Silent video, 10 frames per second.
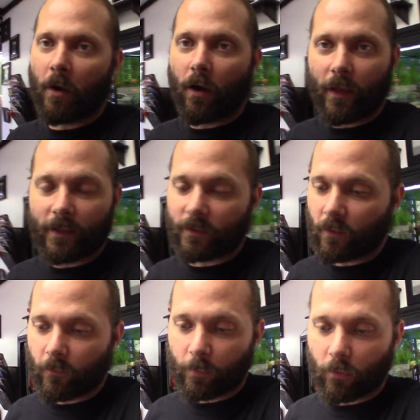all that
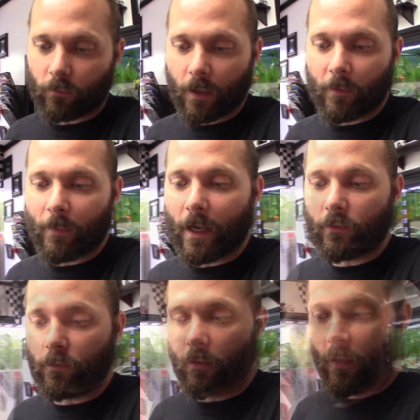stuff, reprogram the
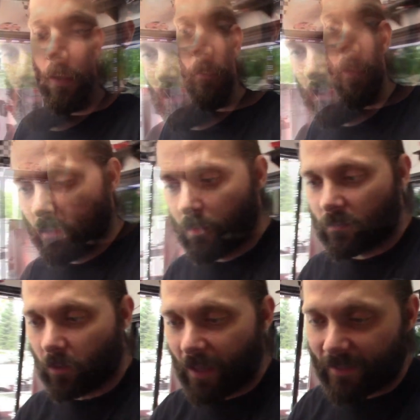module. But,
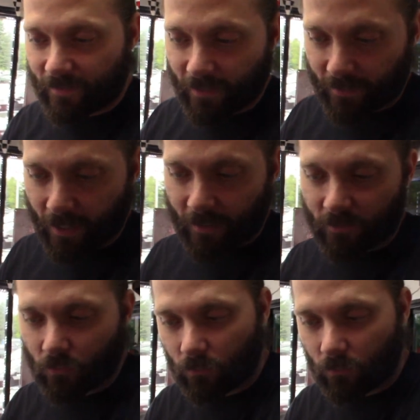so that's it guys,